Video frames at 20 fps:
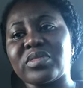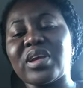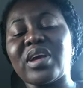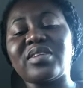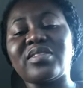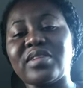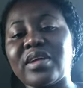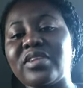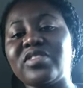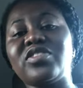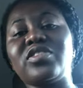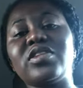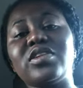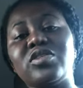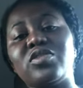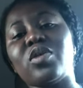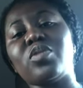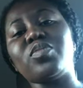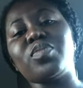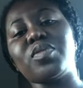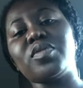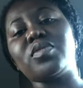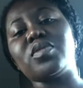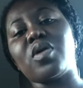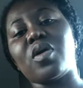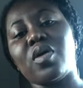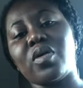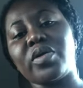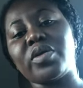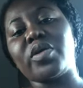essentially don't put
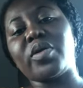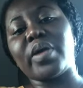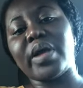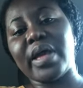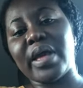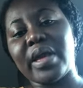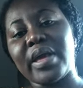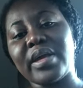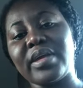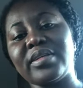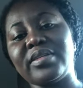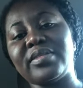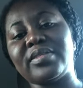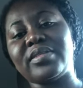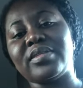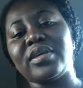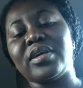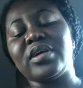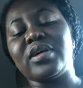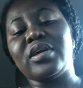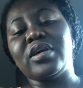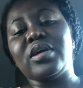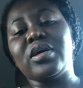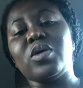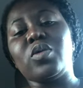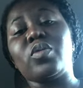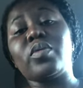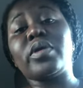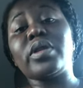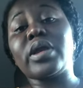all your eggs
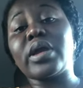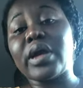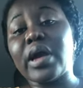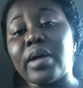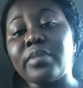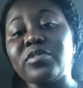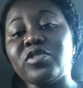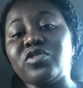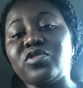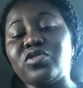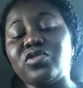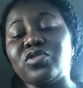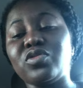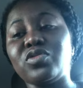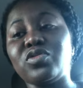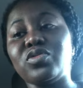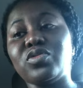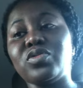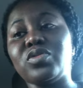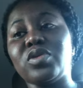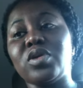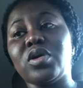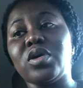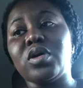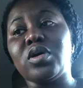when it comes to